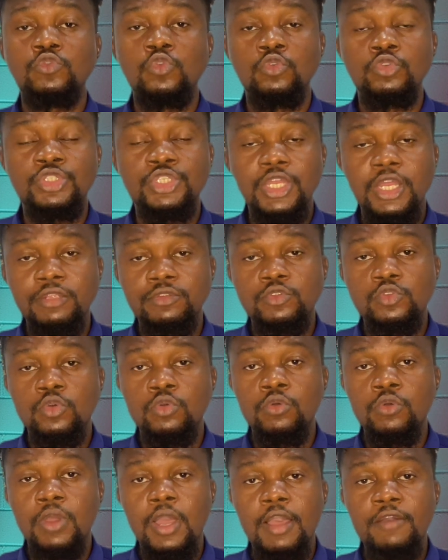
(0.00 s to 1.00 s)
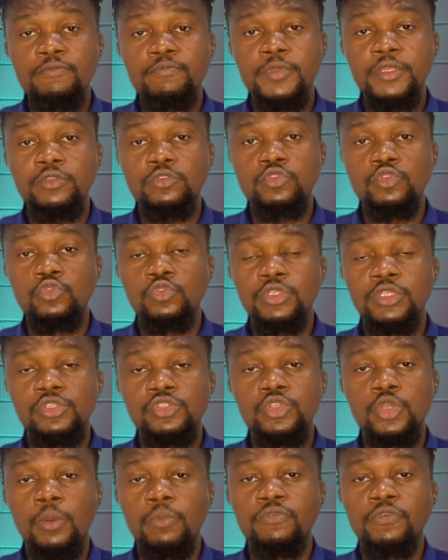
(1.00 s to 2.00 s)
to charge, to have me do
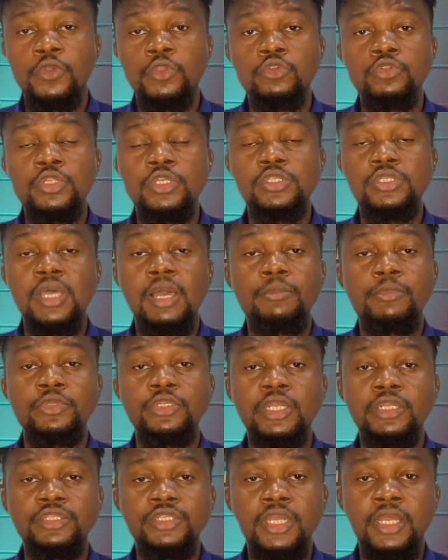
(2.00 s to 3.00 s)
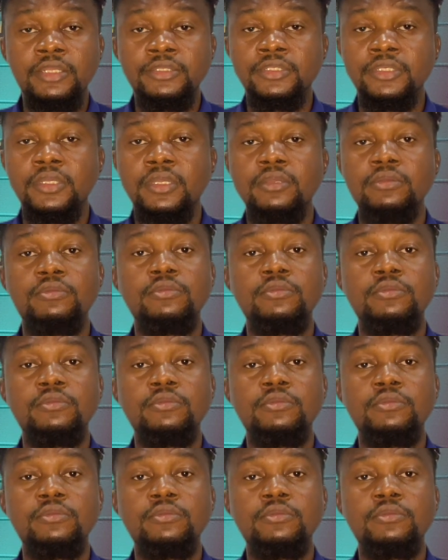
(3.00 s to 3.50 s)
this job for you, this is how much I charge.